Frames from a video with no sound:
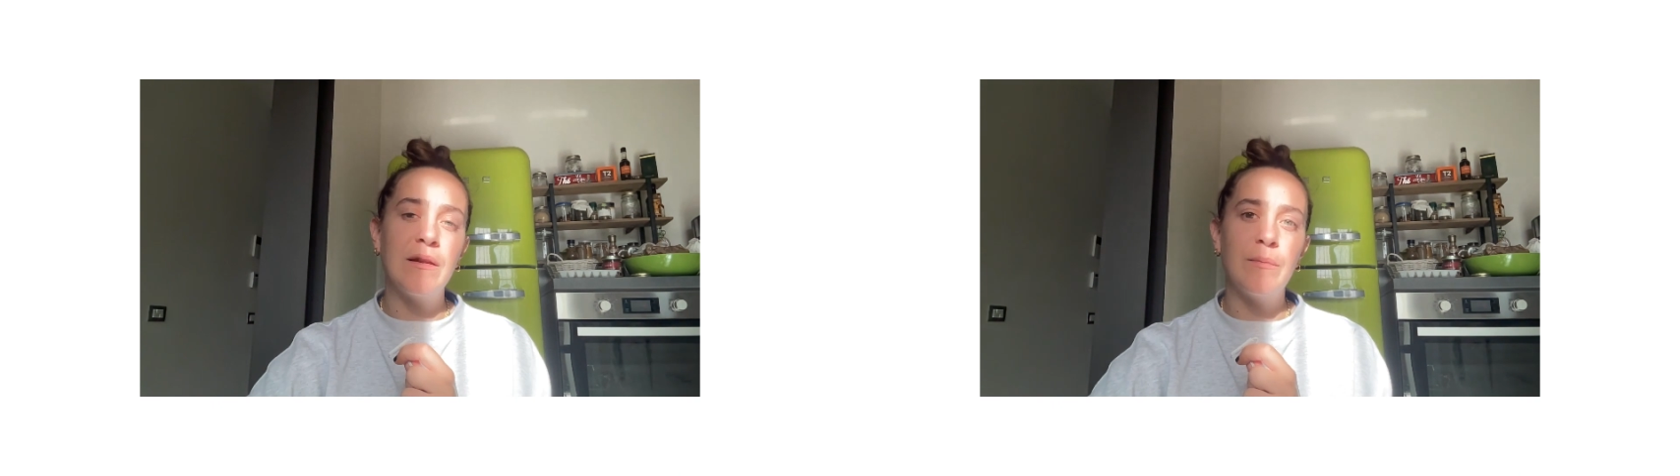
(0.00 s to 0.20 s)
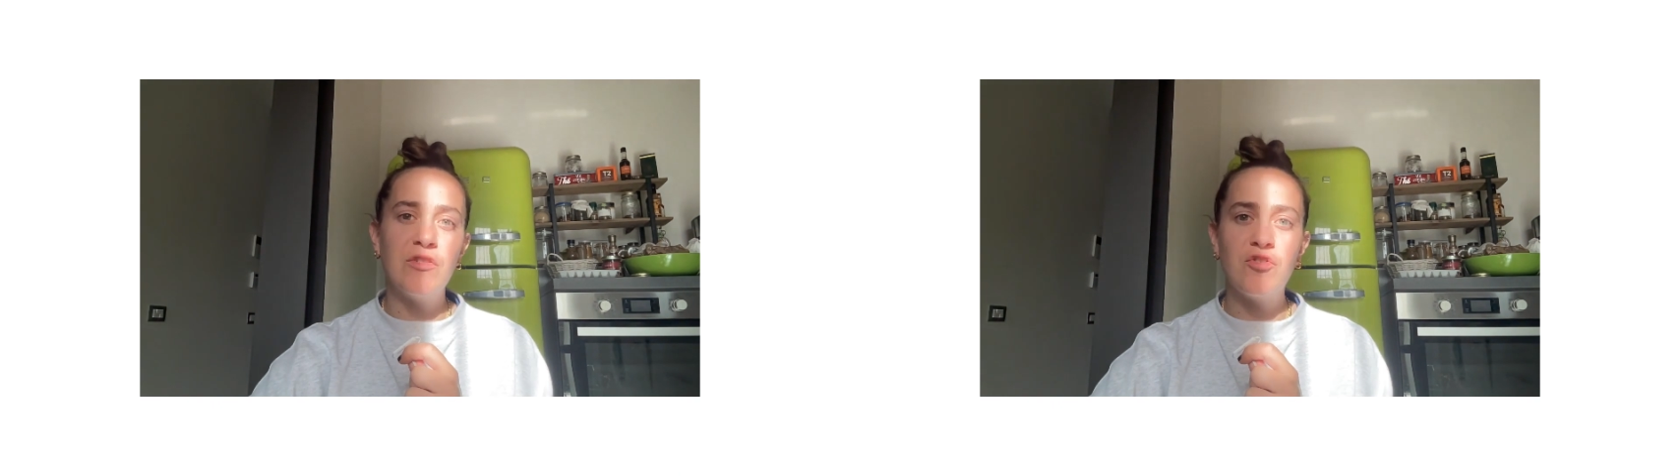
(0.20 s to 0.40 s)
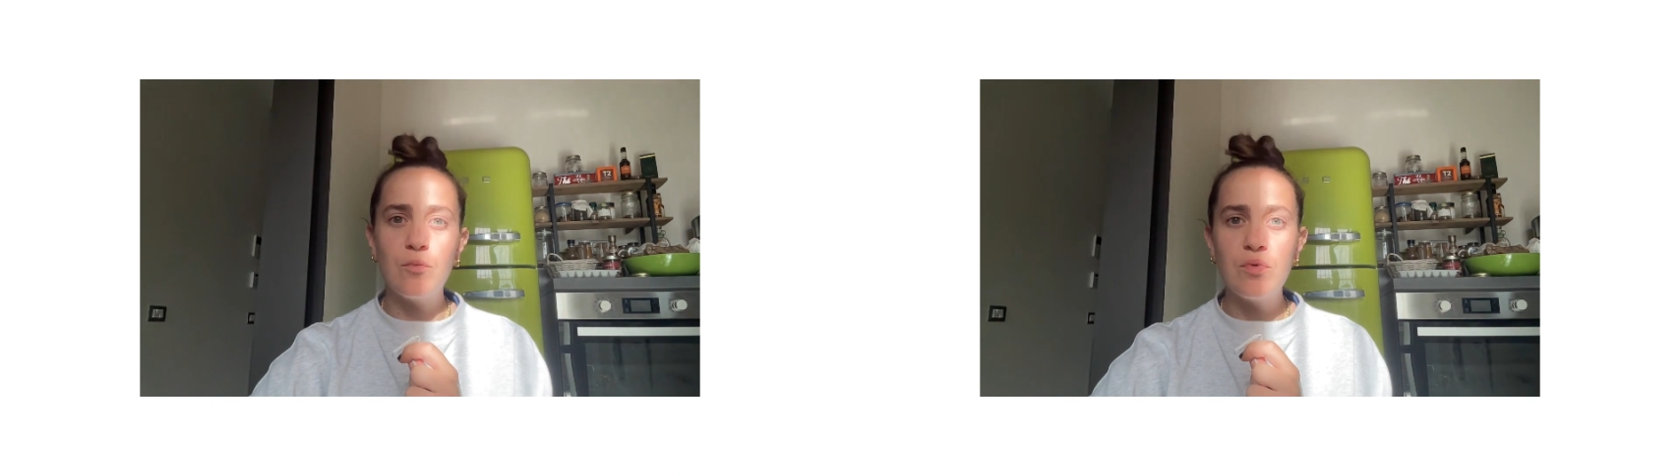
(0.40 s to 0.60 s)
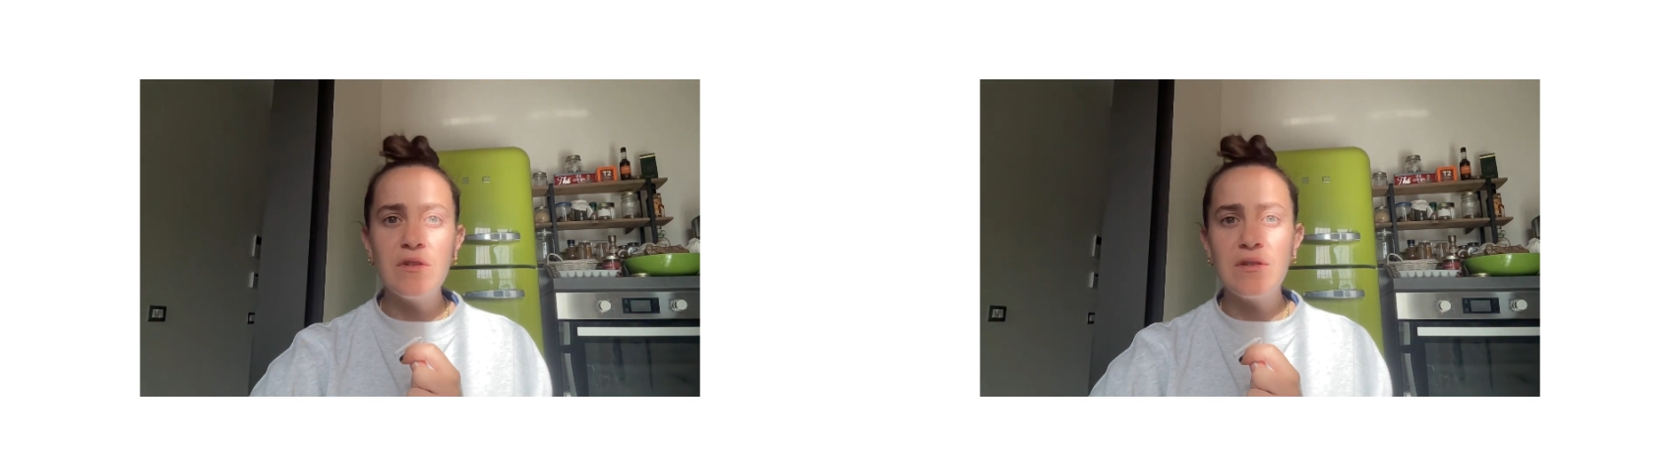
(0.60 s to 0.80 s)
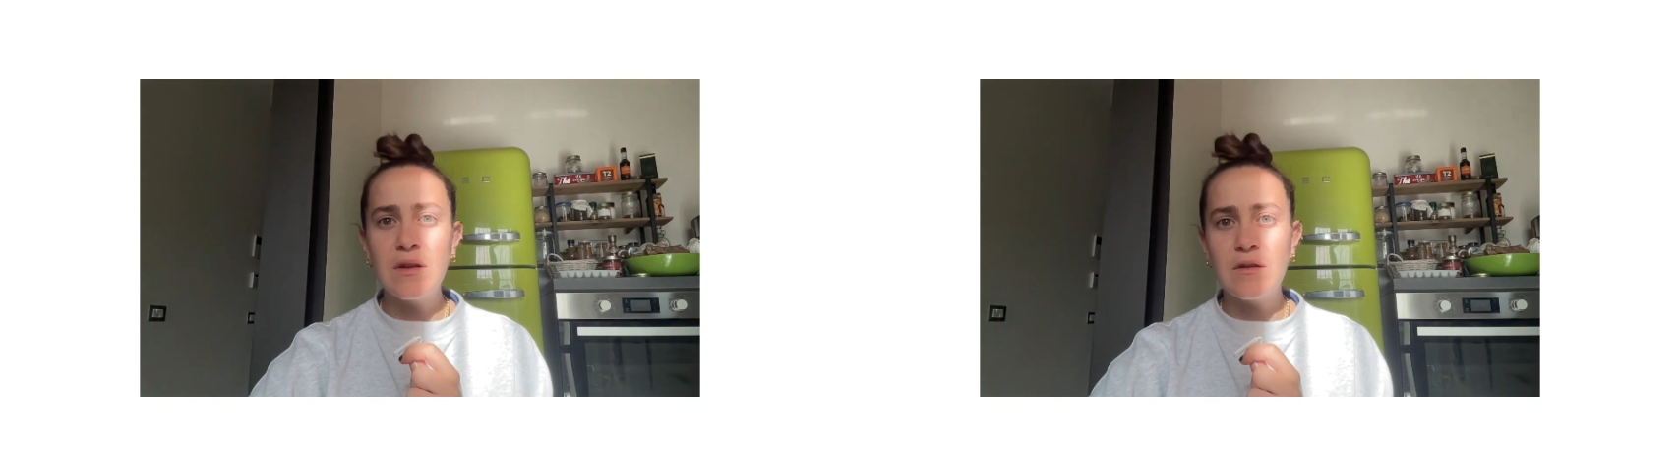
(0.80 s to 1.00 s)
animation
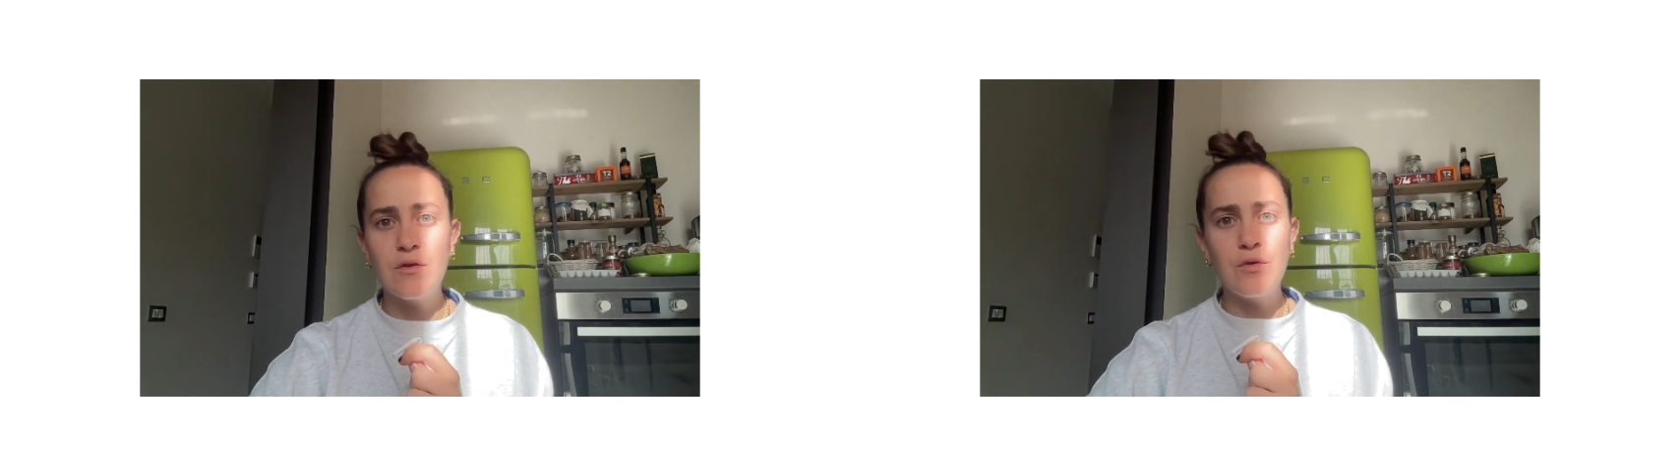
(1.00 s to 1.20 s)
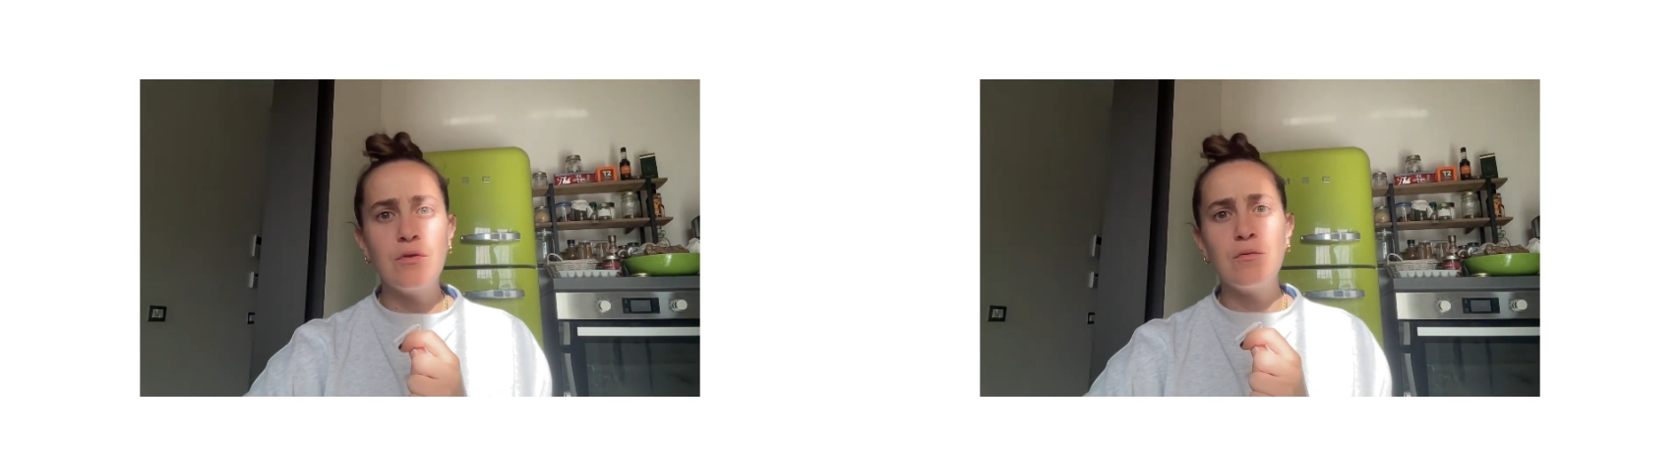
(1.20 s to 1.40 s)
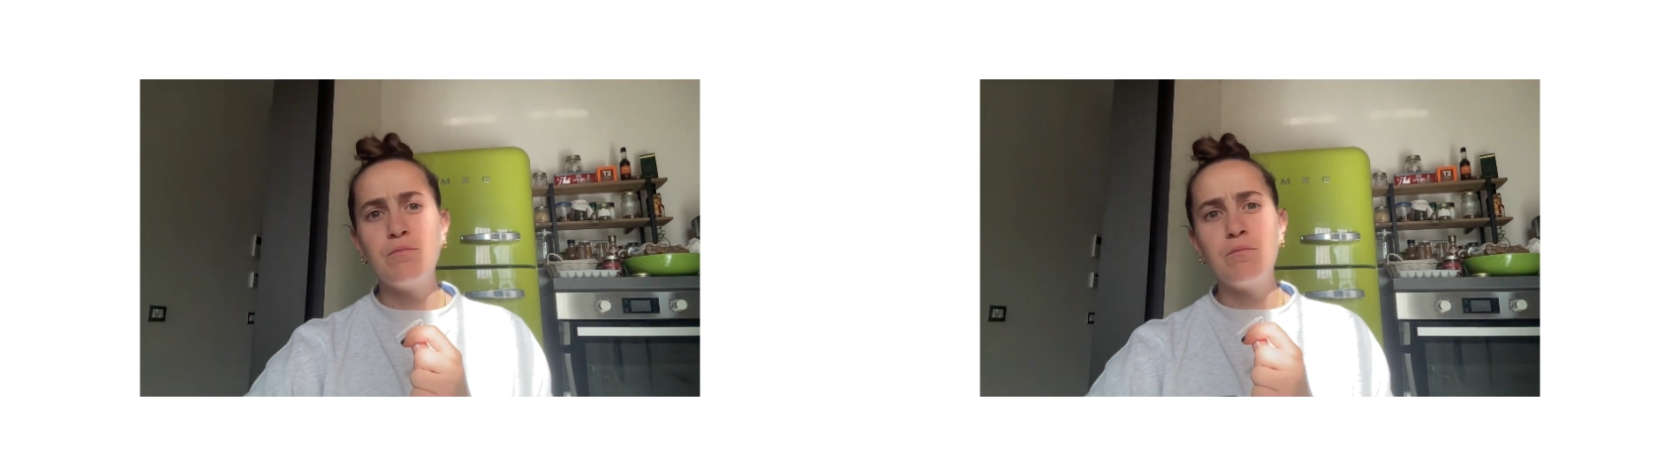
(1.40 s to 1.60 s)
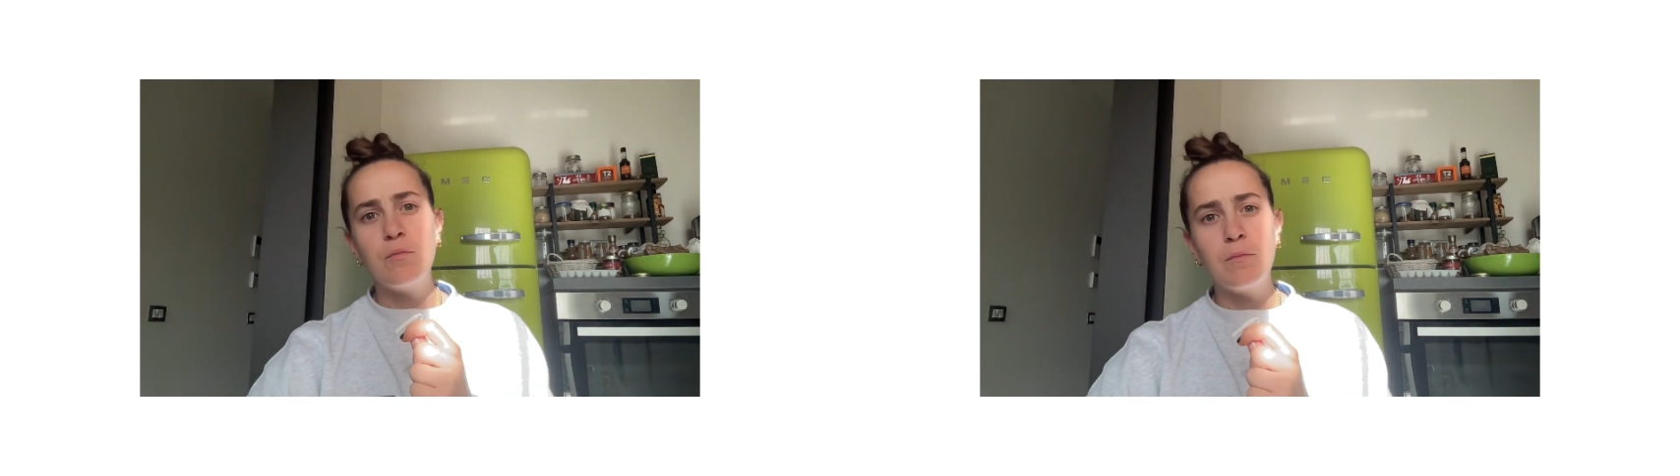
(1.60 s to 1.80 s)
preset, so you